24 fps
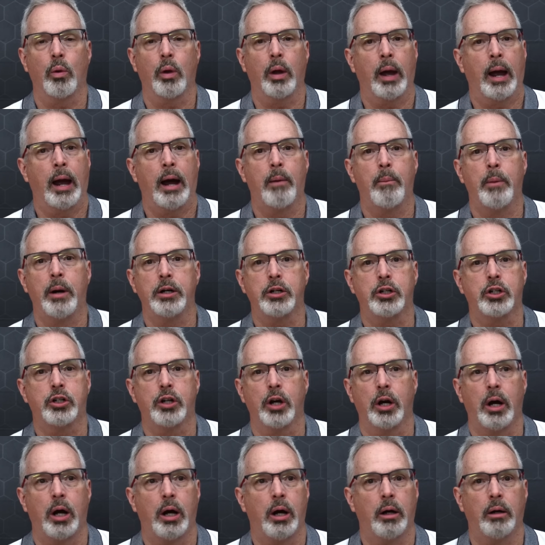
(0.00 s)
how much
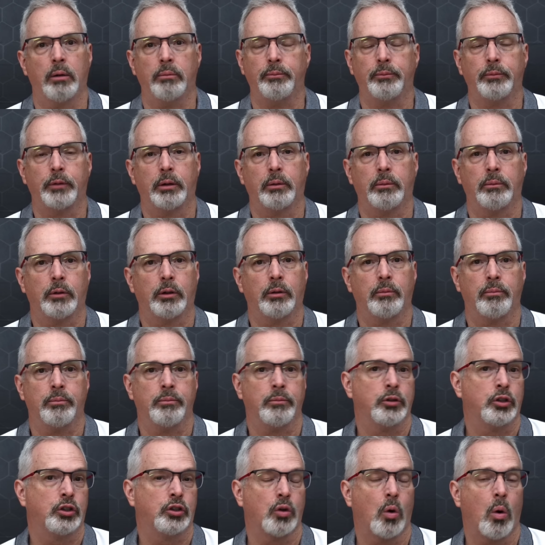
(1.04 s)
uh,
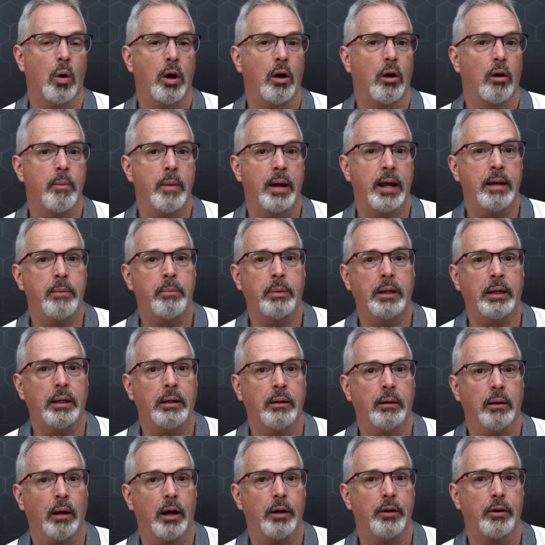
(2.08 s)
soil may
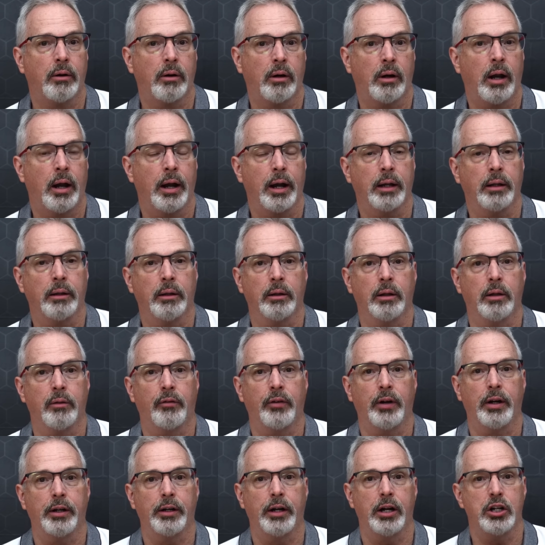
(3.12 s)
be underlying the
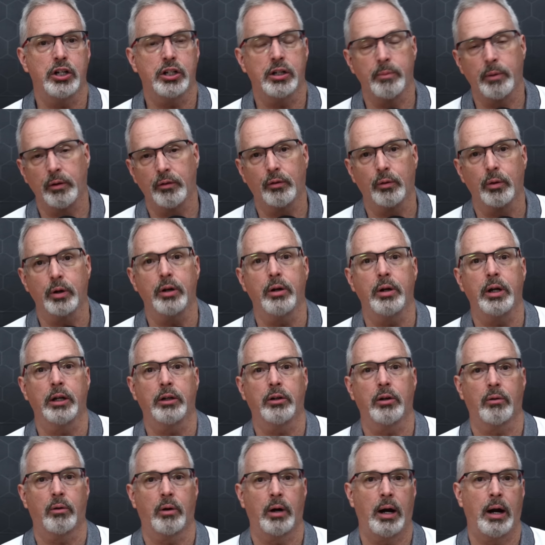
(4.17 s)
foundation before you get
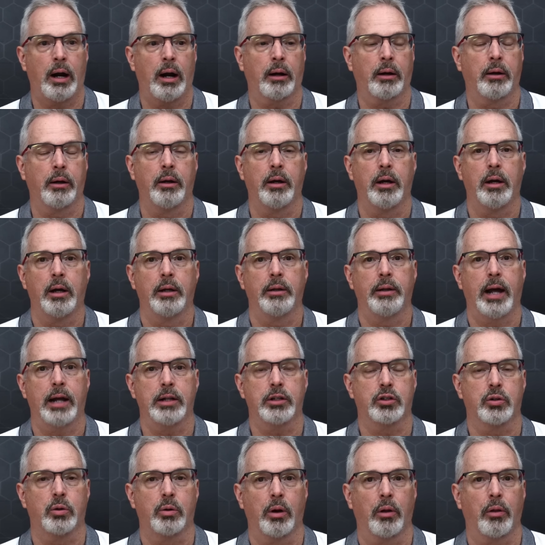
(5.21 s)
to rock, that
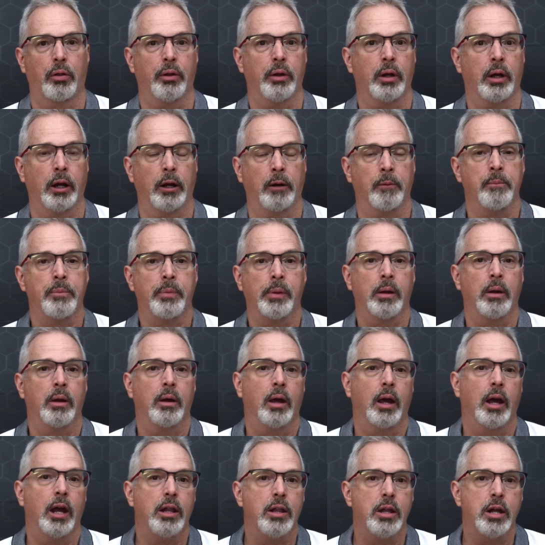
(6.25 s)
sort of thing.
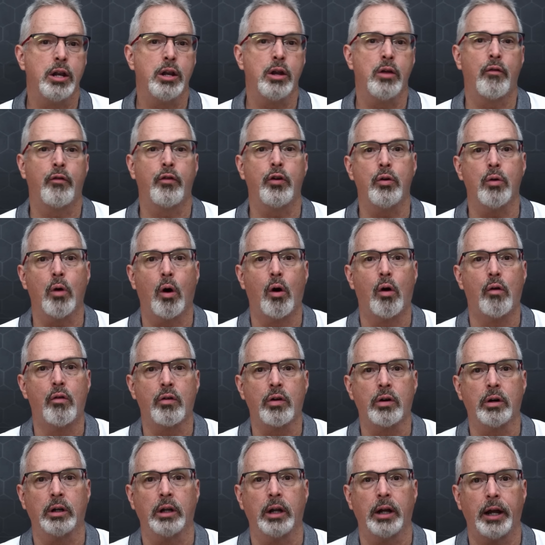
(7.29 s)
And then if you
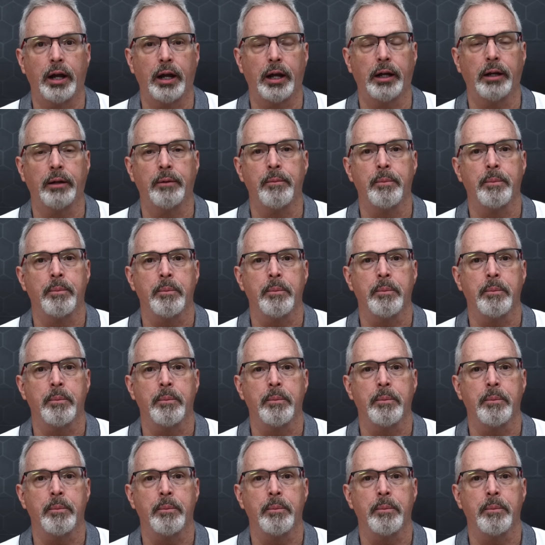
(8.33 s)
overlay